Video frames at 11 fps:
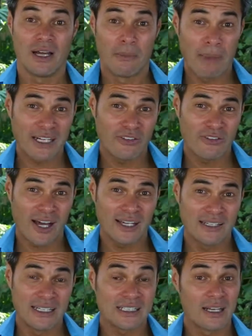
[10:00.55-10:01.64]
Magnify
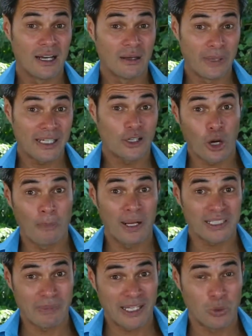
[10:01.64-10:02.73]
is making it
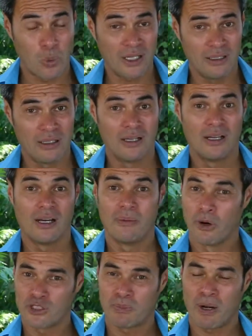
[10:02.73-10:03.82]
complex and making one.
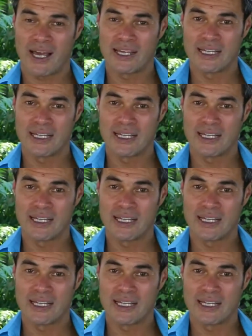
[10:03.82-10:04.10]
Multiply